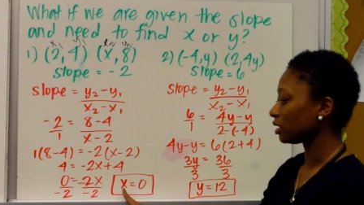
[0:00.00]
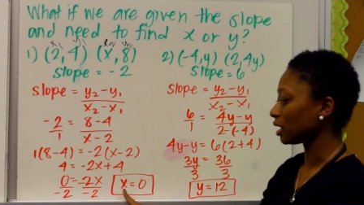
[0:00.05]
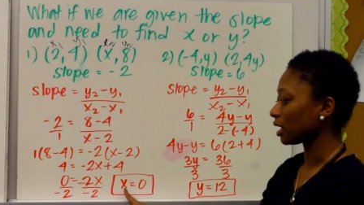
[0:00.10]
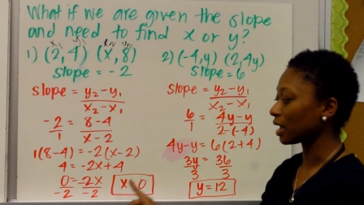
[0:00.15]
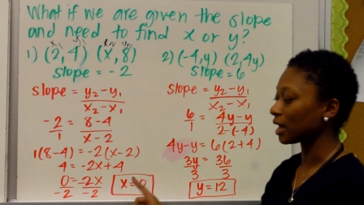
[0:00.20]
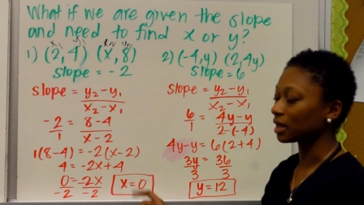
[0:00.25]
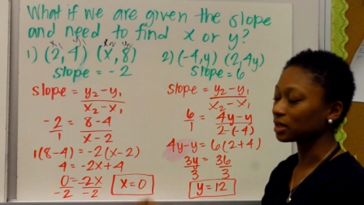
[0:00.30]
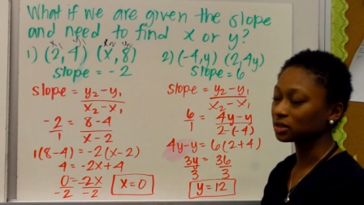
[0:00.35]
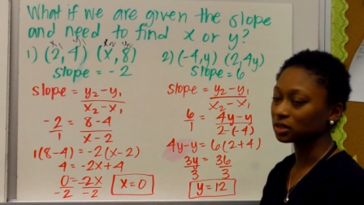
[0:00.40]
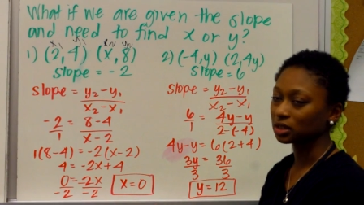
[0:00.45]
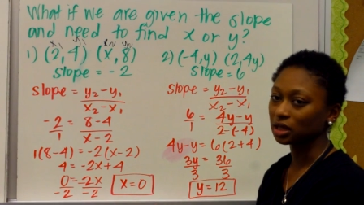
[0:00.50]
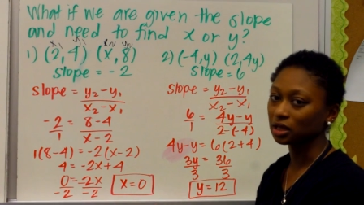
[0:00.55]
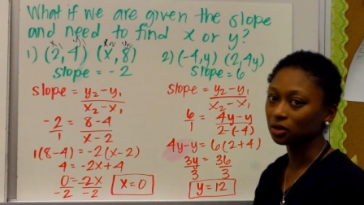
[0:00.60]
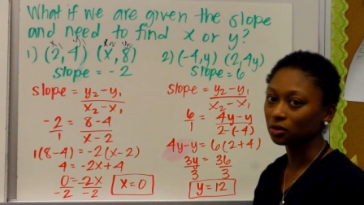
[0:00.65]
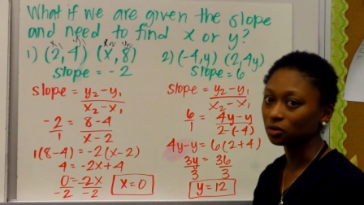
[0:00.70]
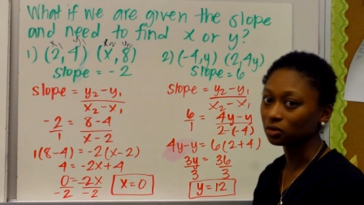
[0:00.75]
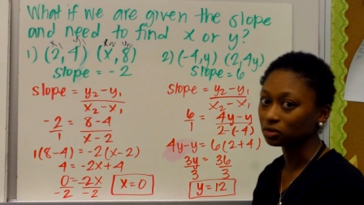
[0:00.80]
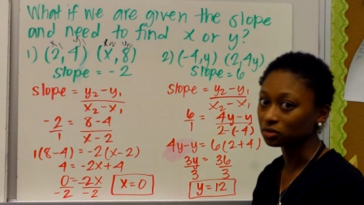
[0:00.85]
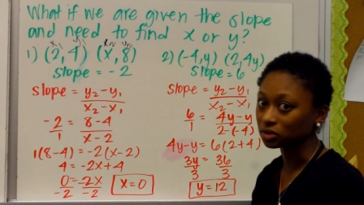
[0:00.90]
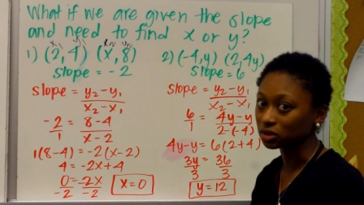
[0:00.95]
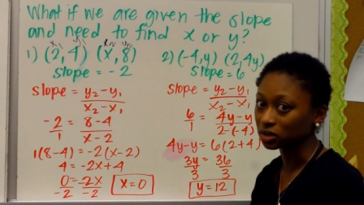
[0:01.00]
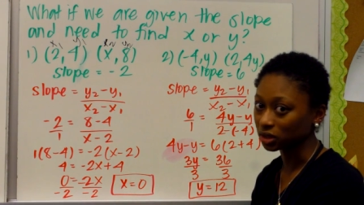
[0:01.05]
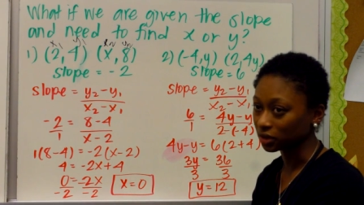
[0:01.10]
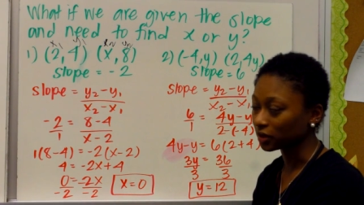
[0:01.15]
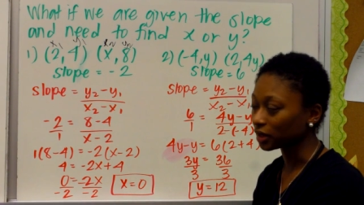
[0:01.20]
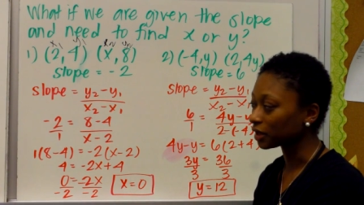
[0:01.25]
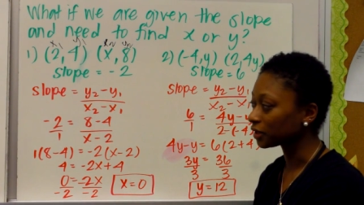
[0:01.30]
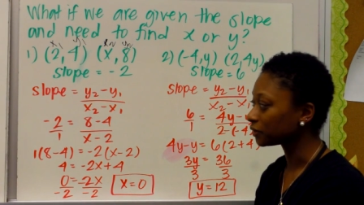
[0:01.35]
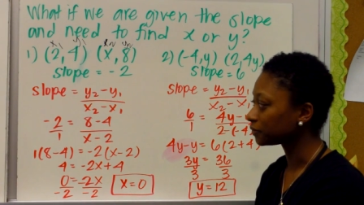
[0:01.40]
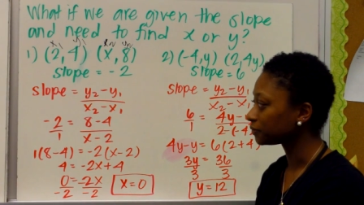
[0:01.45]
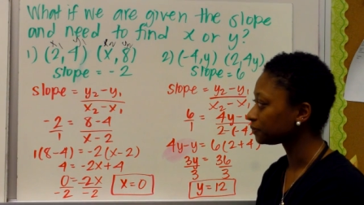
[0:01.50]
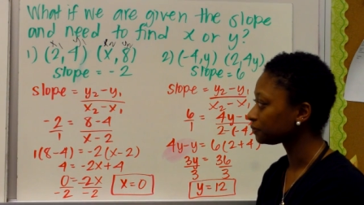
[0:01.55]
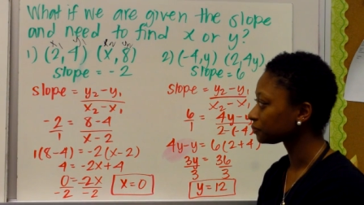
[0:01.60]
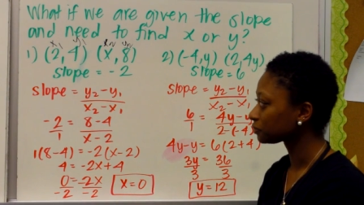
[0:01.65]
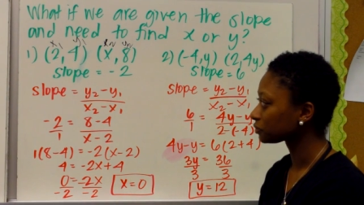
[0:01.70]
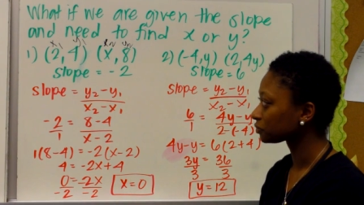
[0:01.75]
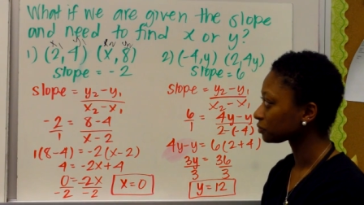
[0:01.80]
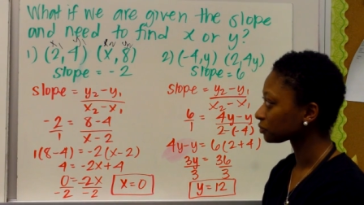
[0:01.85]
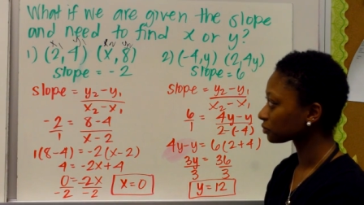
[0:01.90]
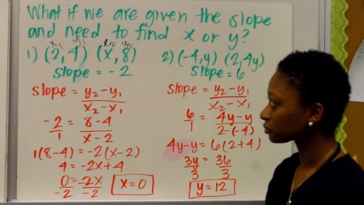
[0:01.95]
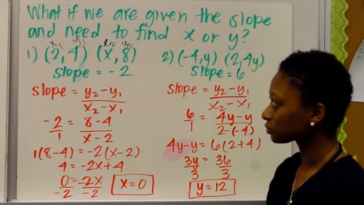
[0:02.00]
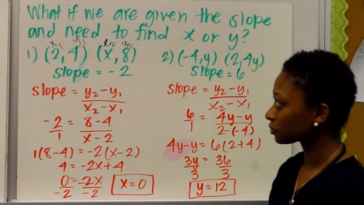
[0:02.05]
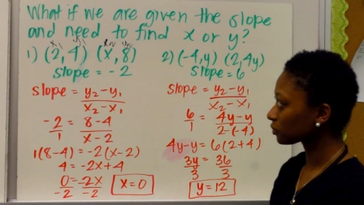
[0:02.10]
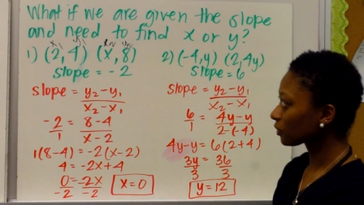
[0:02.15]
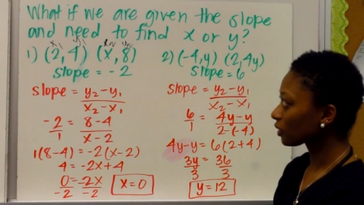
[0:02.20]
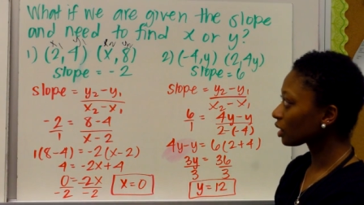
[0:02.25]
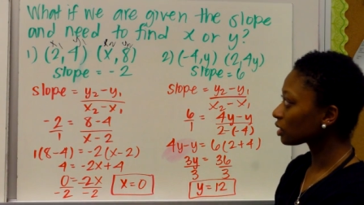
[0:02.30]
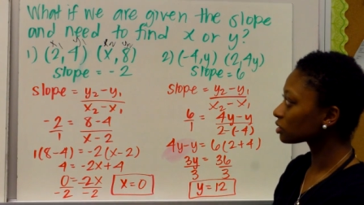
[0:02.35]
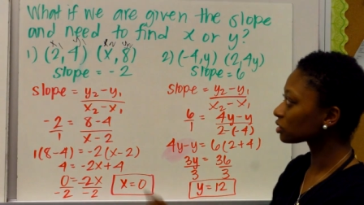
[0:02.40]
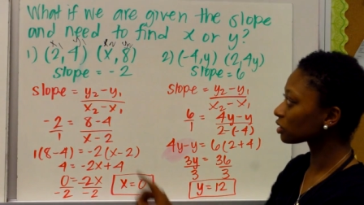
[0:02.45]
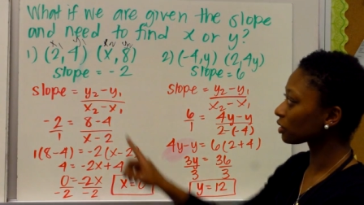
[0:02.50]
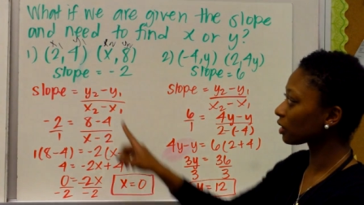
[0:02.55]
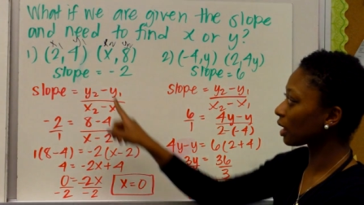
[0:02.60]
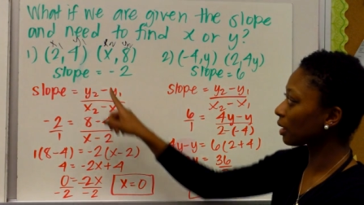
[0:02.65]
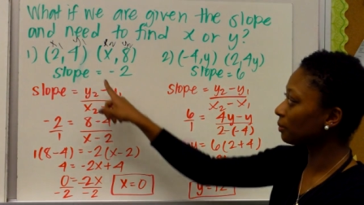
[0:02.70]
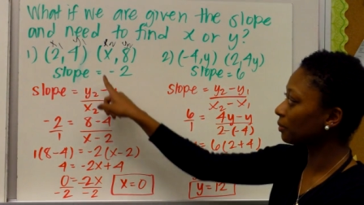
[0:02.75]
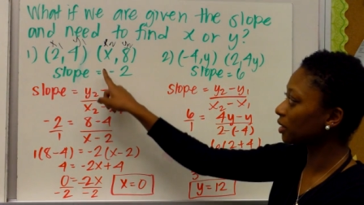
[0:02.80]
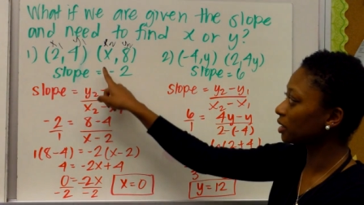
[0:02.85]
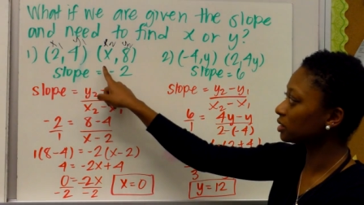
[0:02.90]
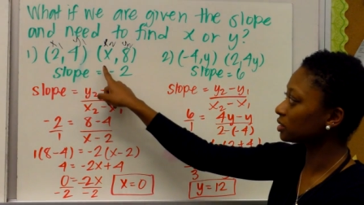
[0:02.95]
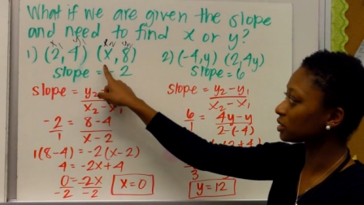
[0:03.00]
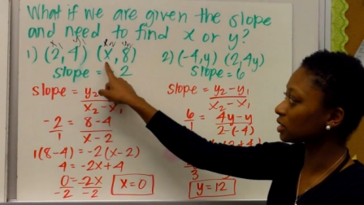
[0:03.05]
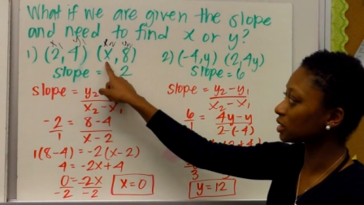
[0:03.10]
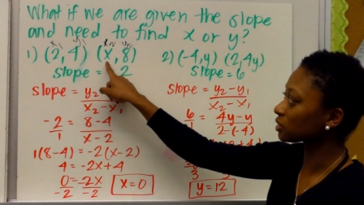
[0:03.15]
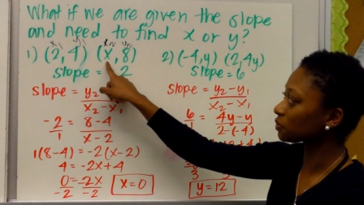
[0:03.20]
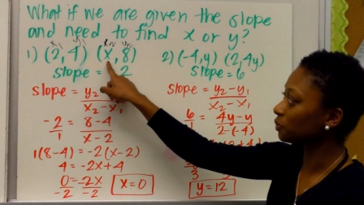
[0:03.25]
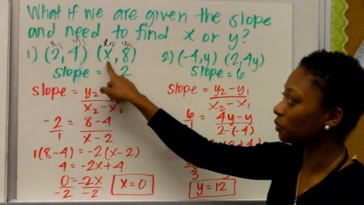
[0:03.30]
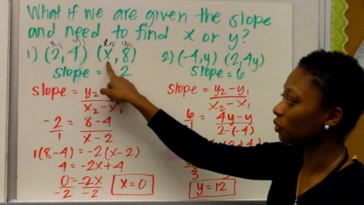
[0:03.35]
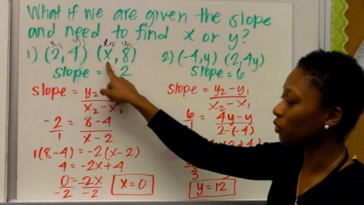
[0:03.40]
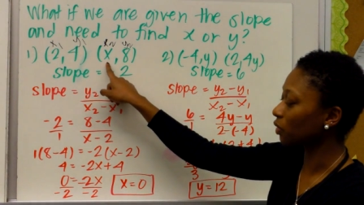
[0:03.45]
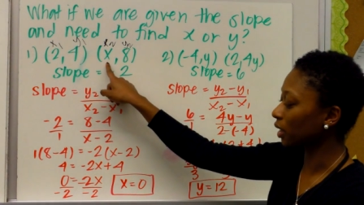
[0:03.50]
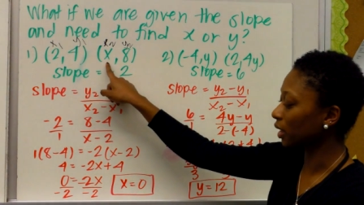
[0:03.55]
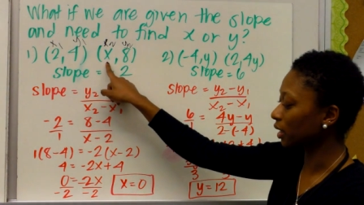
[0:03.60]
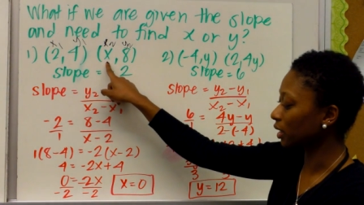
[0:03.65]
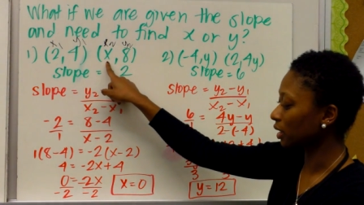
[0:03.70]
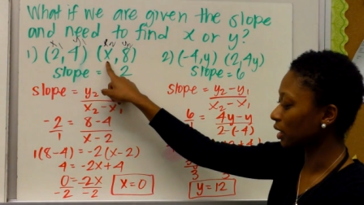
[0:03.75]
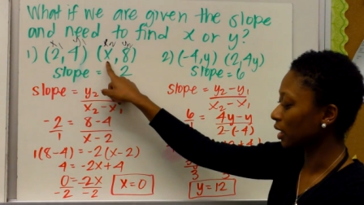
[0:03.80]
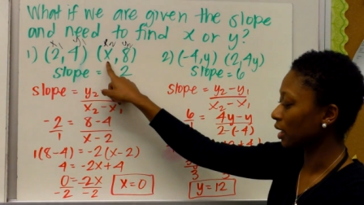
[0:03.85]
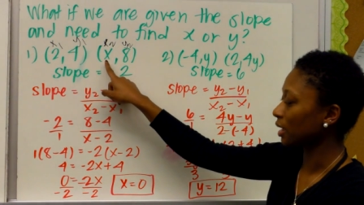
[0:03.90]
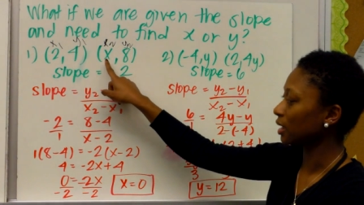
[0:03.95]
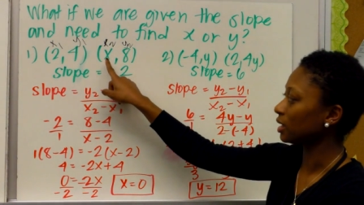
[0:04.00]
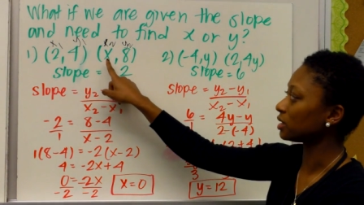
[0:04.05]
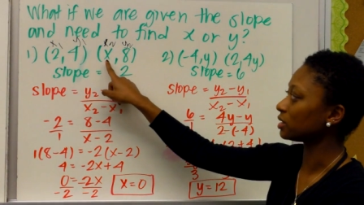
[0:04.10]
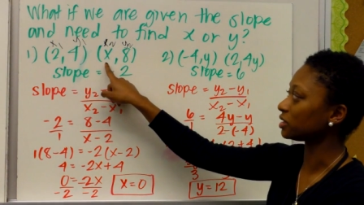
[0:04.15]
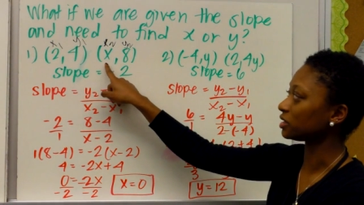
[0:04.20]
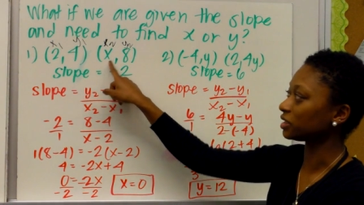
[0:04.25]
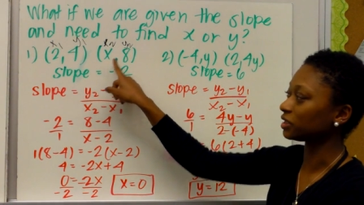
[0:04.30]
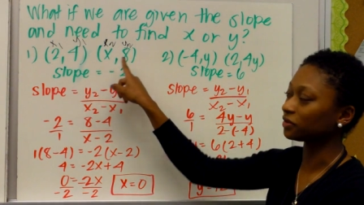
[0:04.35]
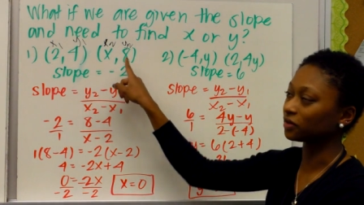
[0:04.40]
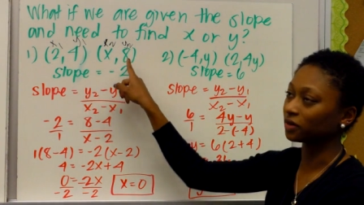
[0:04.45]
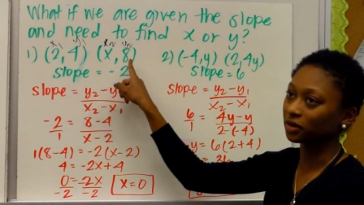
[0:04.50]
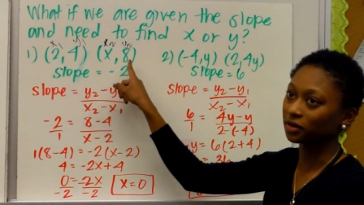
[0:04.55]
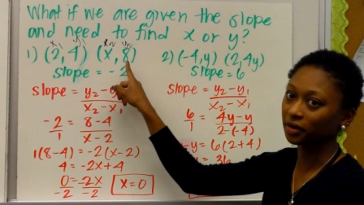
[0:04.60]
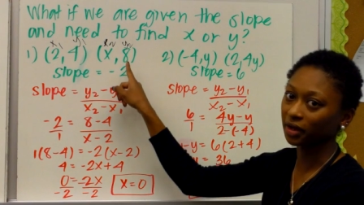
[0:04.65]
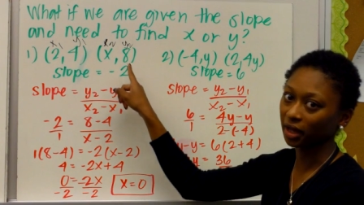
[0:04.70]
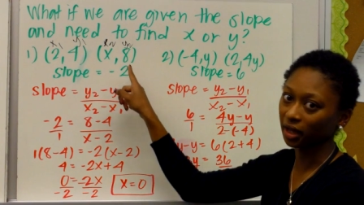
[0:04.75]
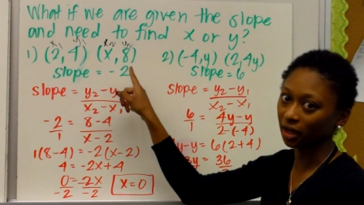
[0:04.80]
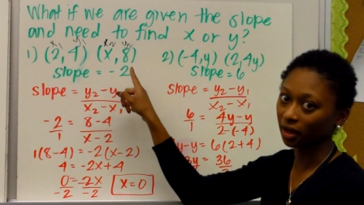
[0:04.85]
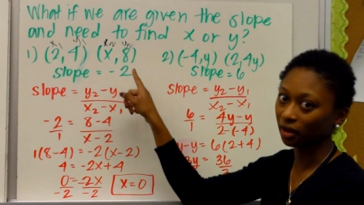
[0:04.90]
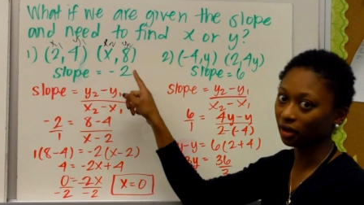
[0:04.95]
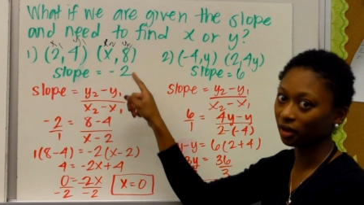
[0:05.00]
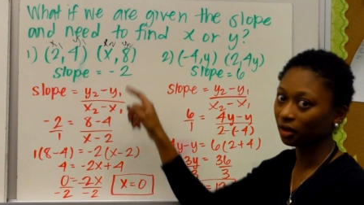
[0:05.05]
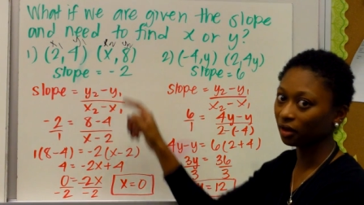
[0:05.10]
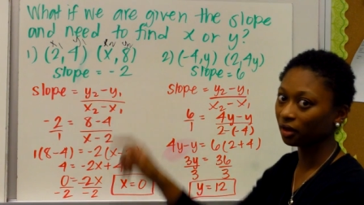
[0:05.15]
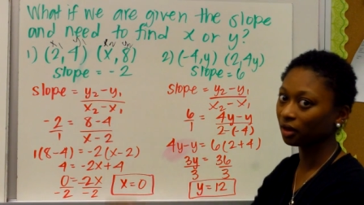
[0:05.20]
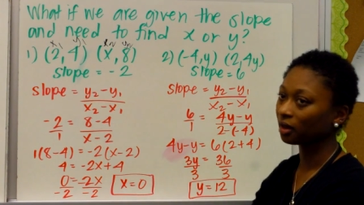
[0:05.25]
then x equals 0. So that means this point is 0, 8.